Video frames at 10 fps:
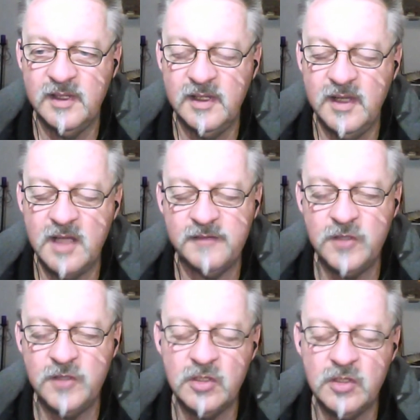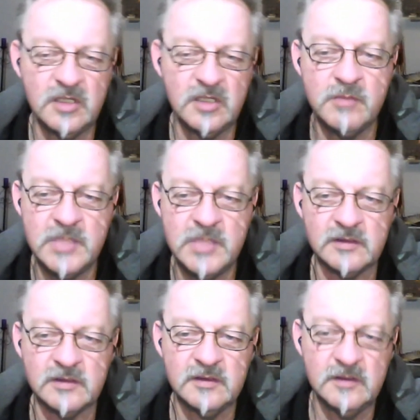And if you can commit
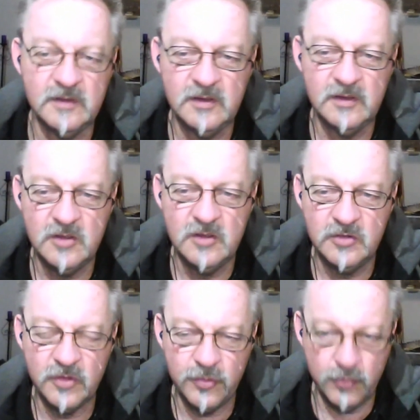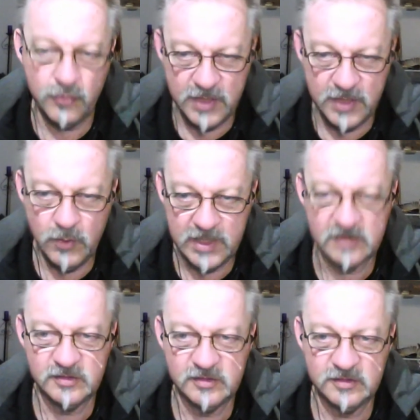to 3
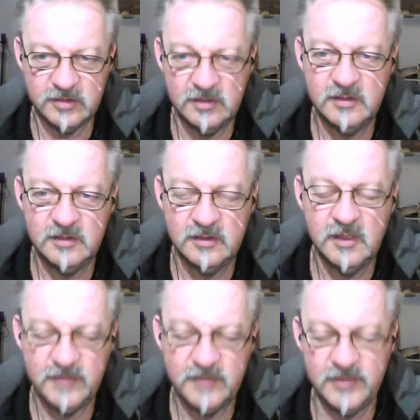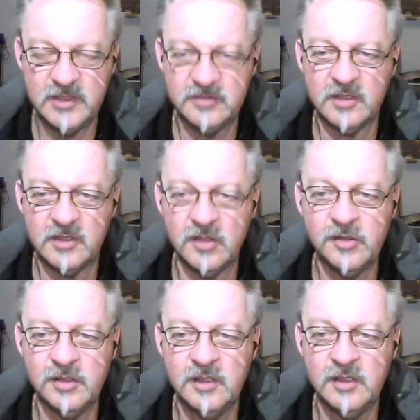weeks of giving this a go,
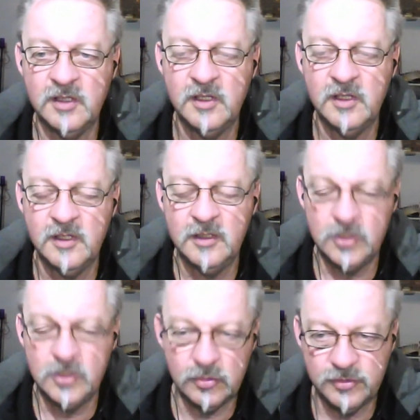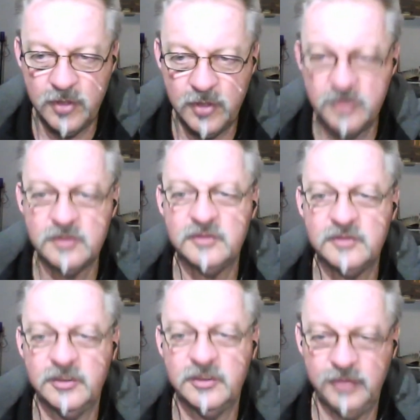you'll notice a
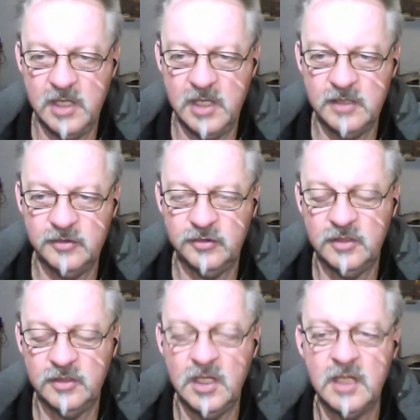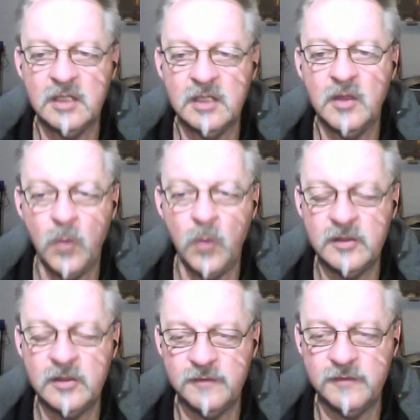change in the way
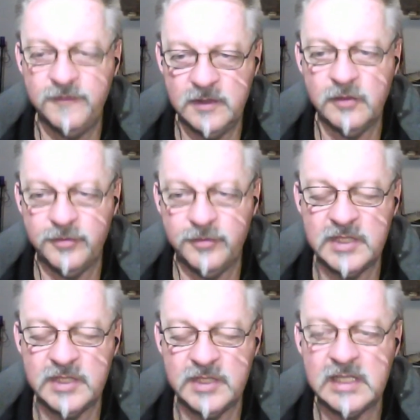you feel through a day.